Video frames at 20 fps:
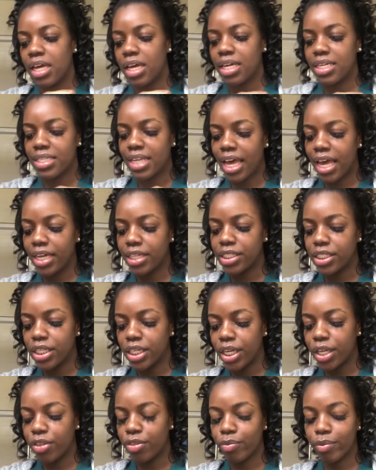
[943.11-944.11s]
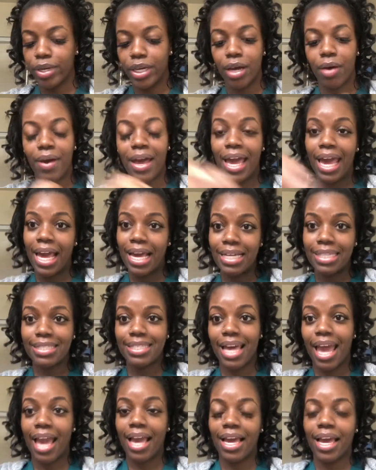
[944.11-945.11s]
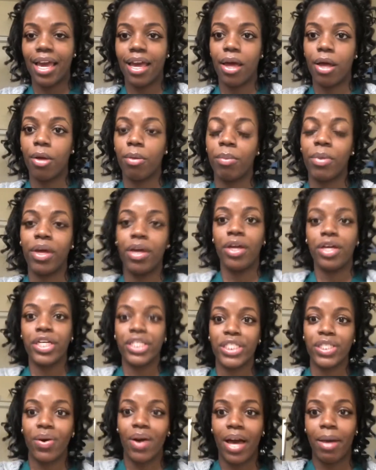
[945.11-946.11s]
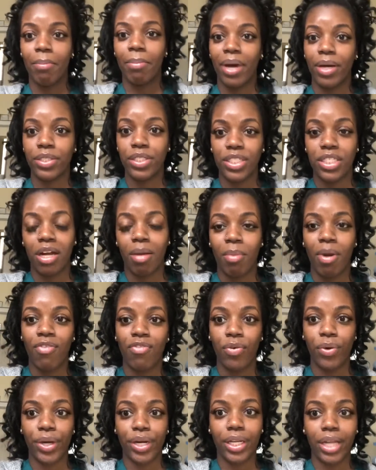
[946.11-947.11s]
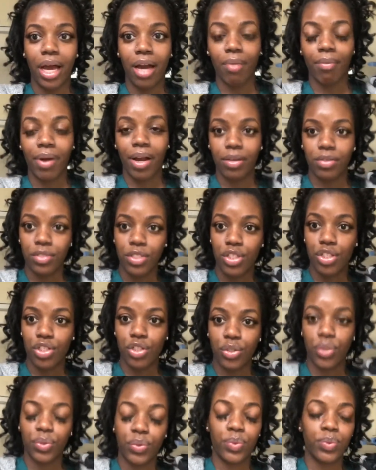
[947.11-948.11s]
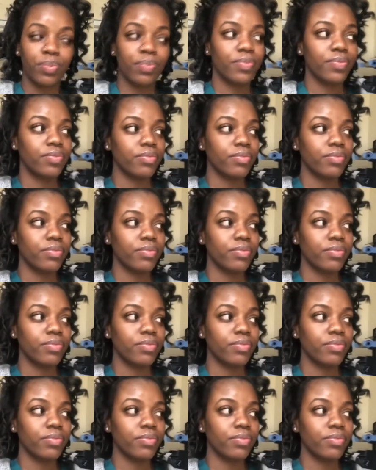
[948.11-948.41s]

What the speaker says: It's actually 3:08 a.m. So I'm about to start my 4 o'clock round soon.